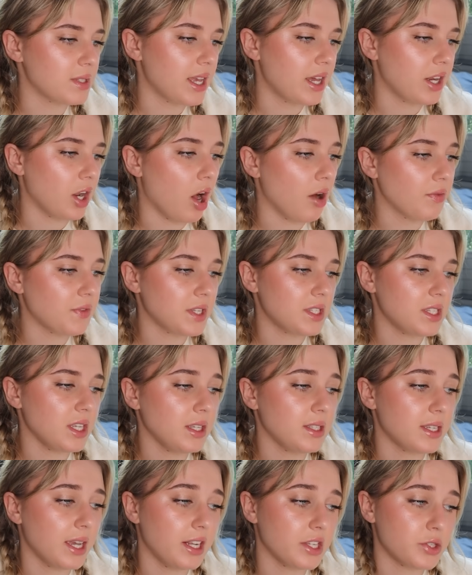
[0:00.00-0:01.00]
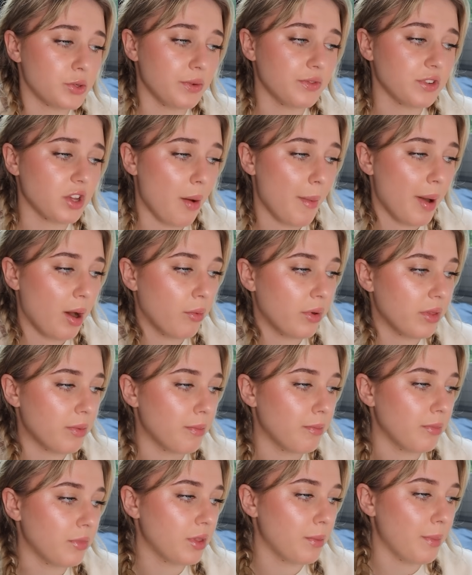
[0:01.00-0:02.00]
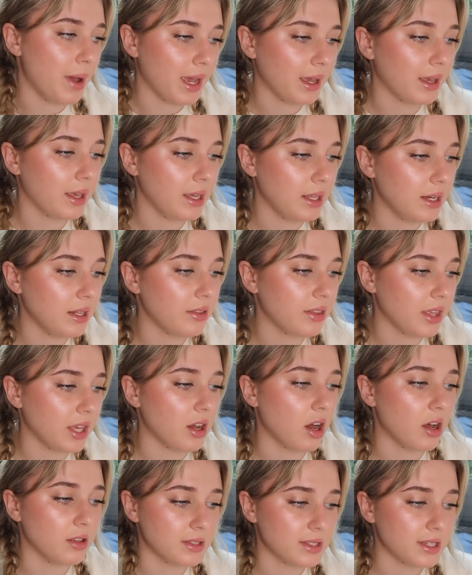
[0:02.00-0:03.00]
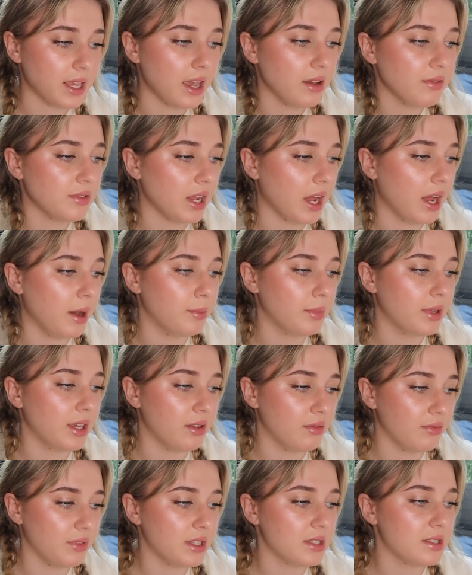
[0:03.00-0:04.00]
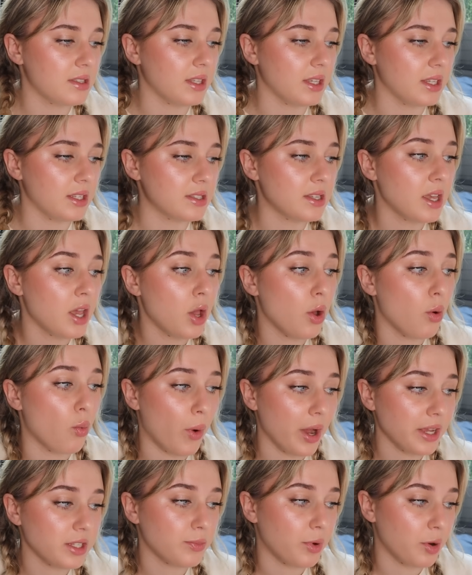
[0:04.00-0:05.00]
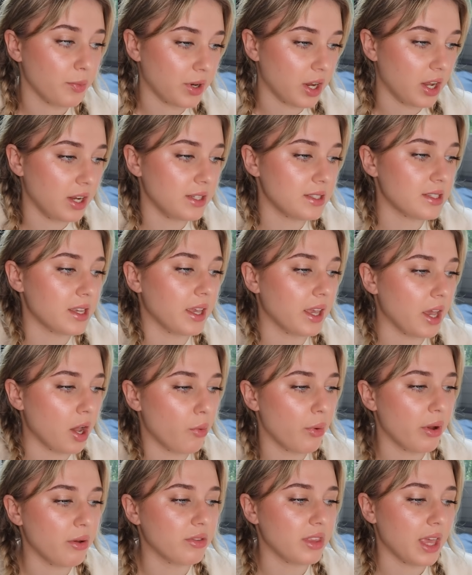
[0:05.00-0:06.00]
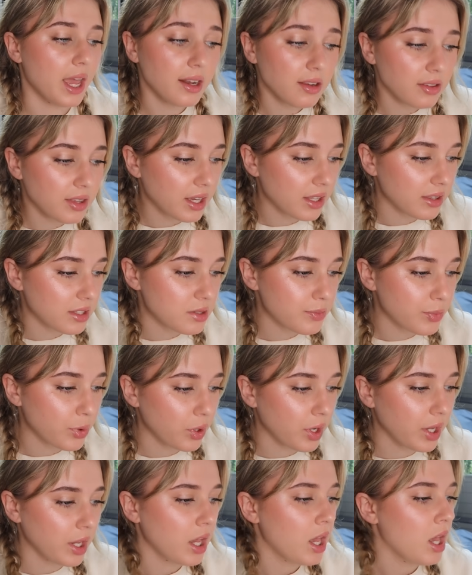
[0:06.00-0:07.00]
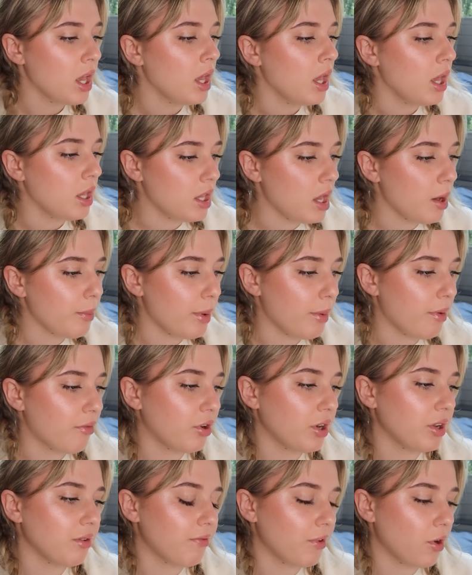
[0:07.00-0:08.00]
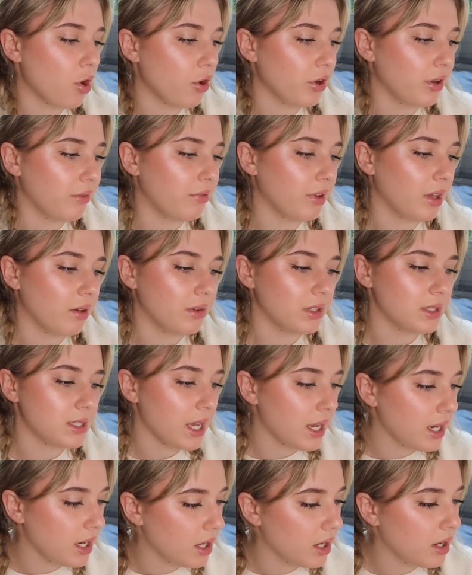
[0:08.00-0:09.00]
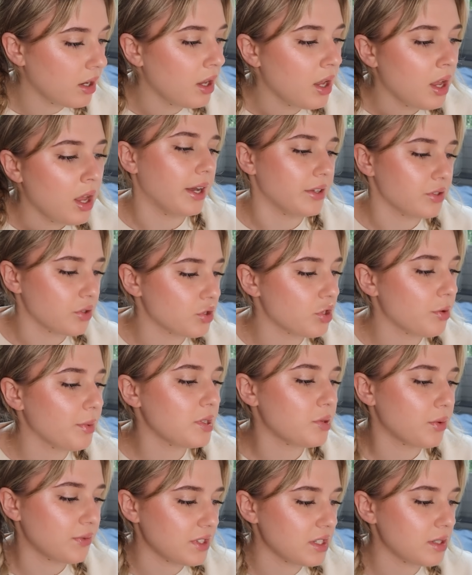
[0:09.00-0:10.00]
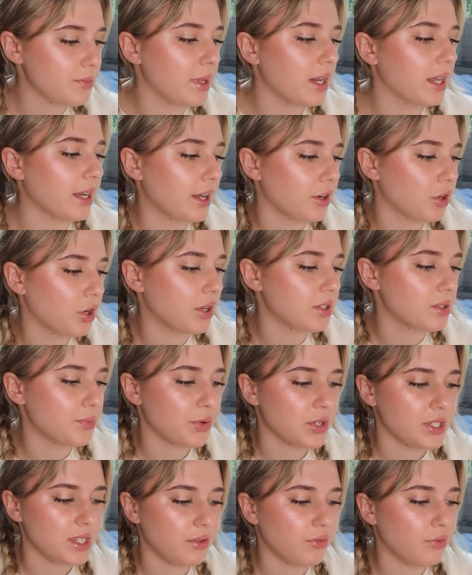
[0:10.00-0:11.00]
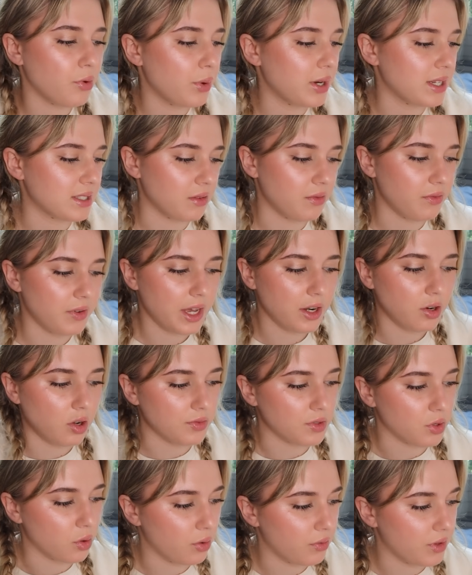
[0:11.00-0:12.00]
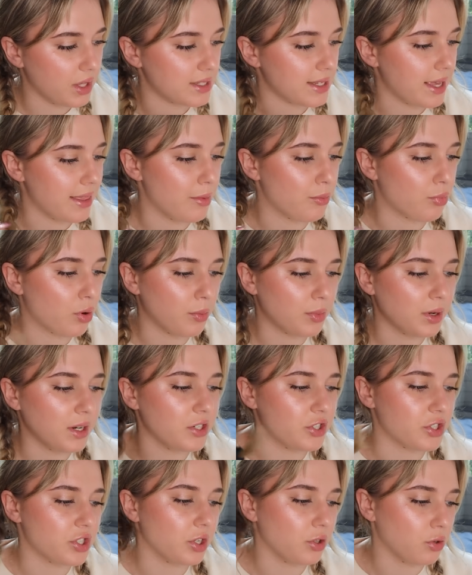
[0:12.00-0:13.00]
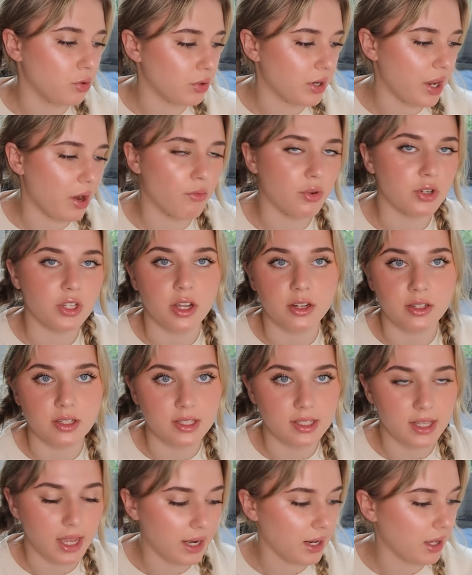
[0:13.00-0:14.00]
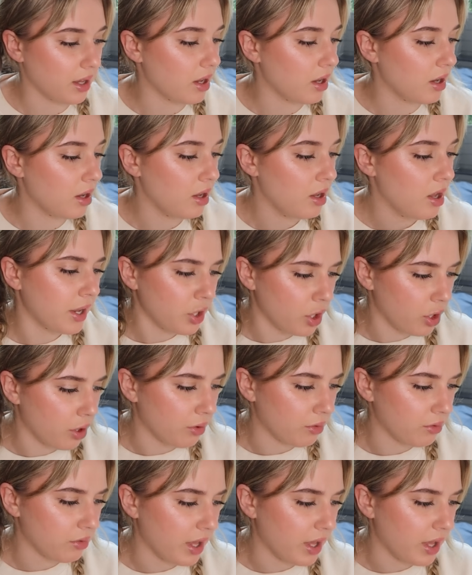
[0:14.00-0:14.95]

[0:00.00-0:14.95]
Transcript: said, after seeing Taylor Swift come out with the Matt Healy thing unscathed, I'm convinced these white pop girlies can get away with anything at this point. Yet people have already forgotten and forgiven Taylor. I saw so many Swifties be like, I don't know how to proceed forward as a fan after all of this, and then promptly just ignored it and returned to standing her. I know,